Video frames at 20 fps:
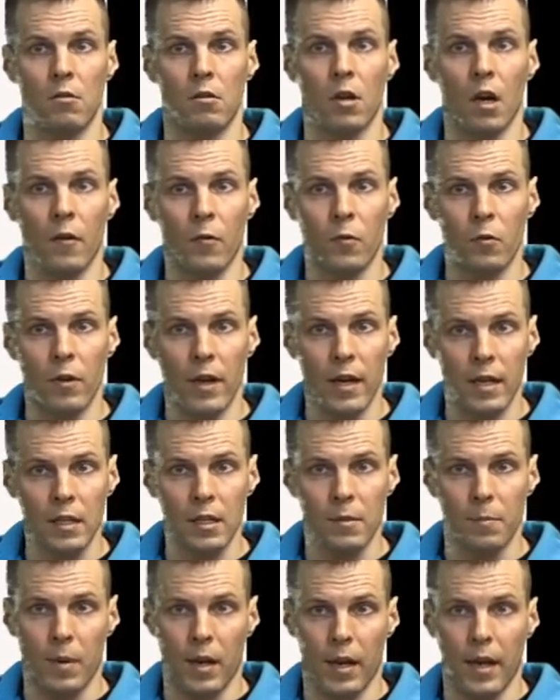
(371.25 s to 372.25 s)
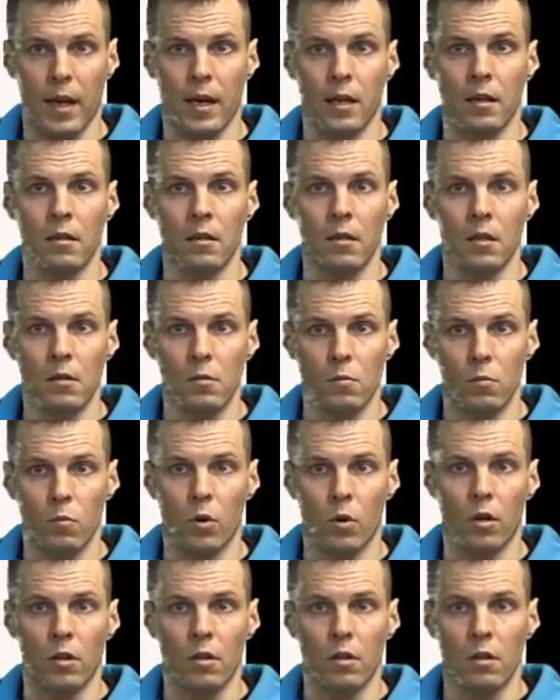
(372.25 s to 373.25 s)
You have to explain
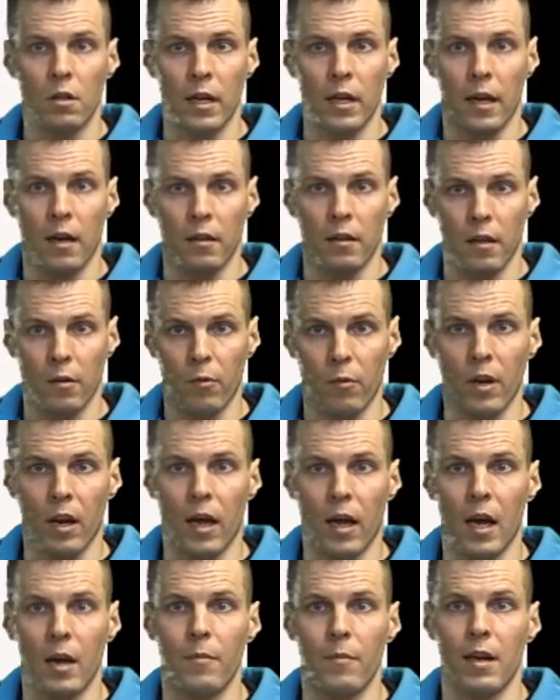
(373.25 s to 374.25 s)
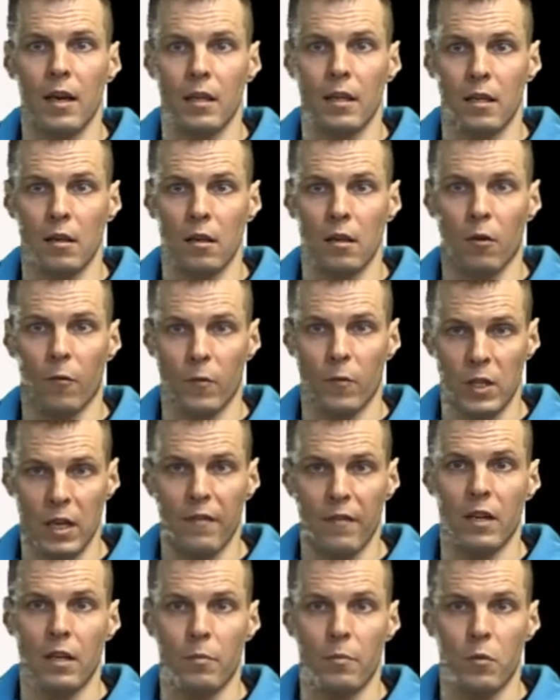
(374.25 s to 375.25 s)
what the reliability of
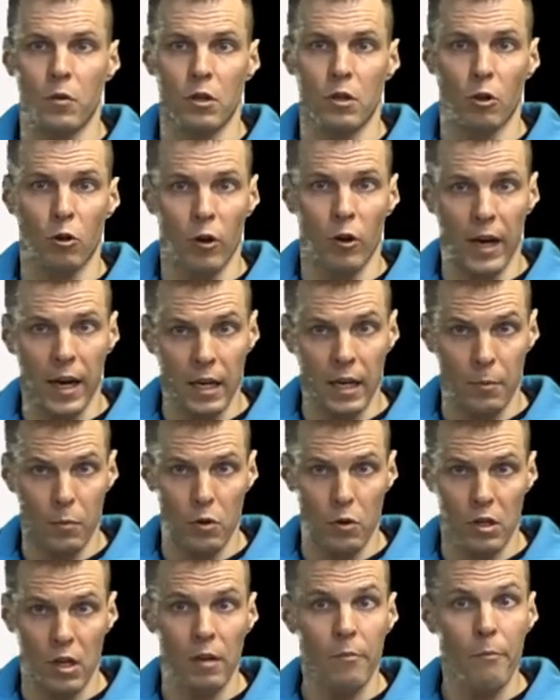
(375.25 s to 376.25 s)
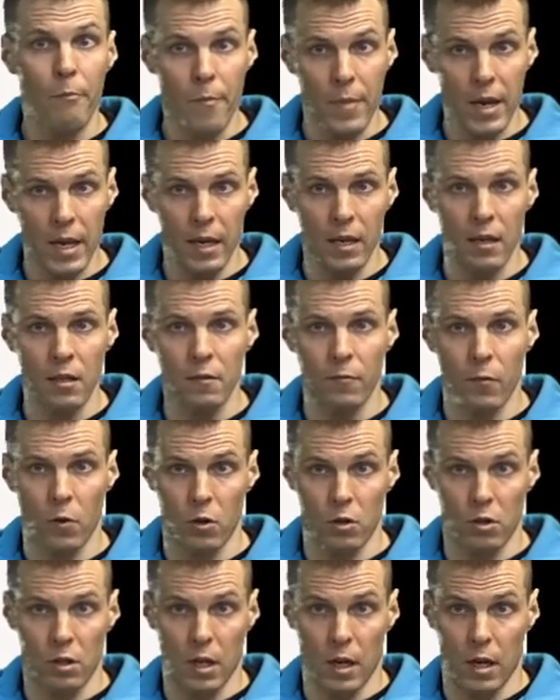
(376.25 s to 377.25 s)
70% or 80% means for
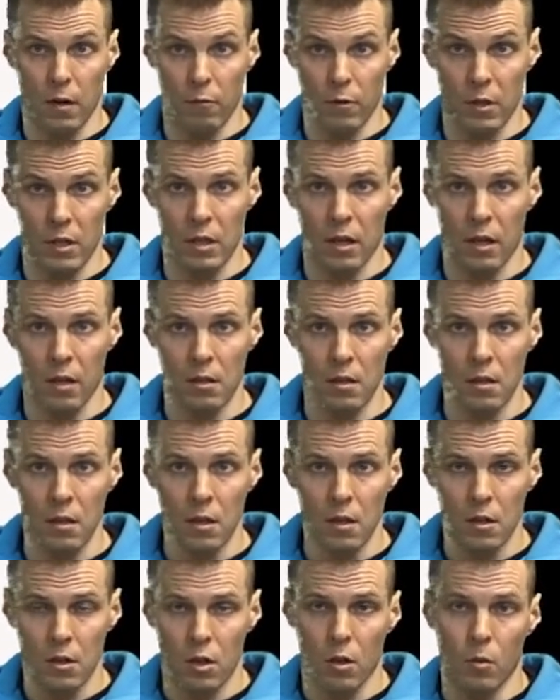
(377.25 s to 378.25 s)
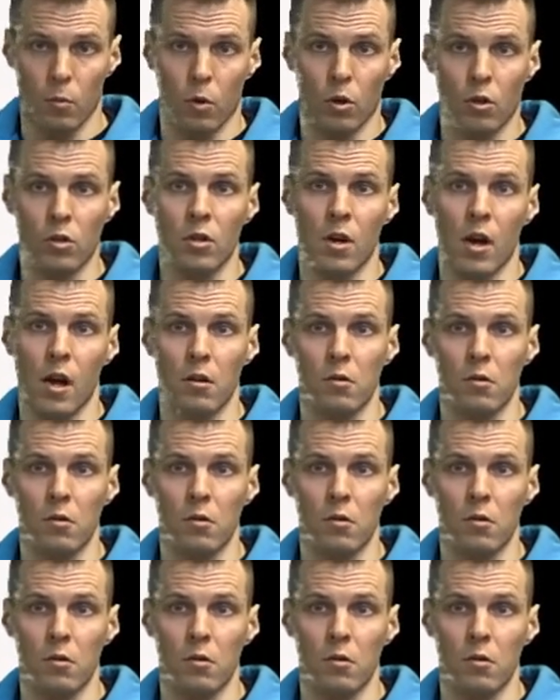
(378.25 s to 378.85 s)
your study results. So what kind of